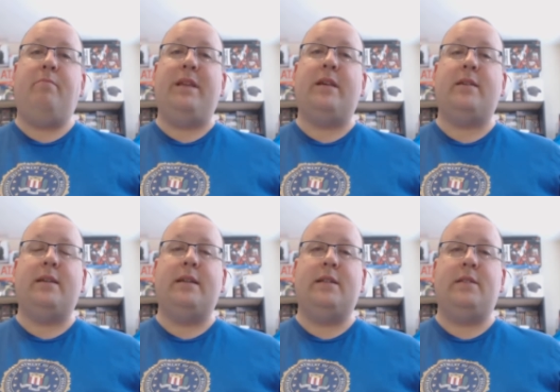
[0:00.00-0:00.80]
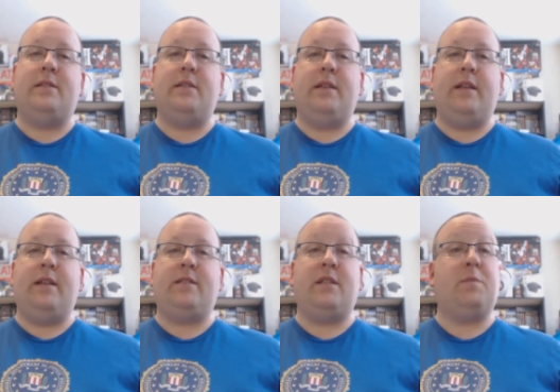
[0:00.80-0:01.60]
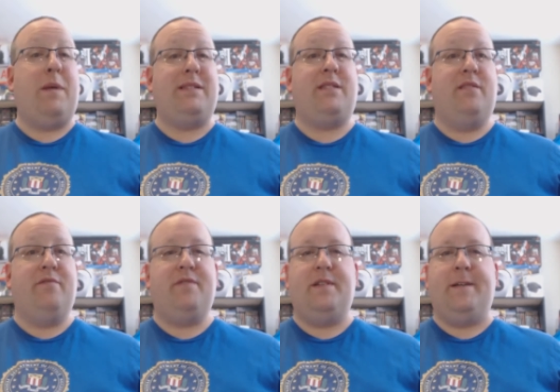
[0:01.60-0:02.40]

because it's expensive.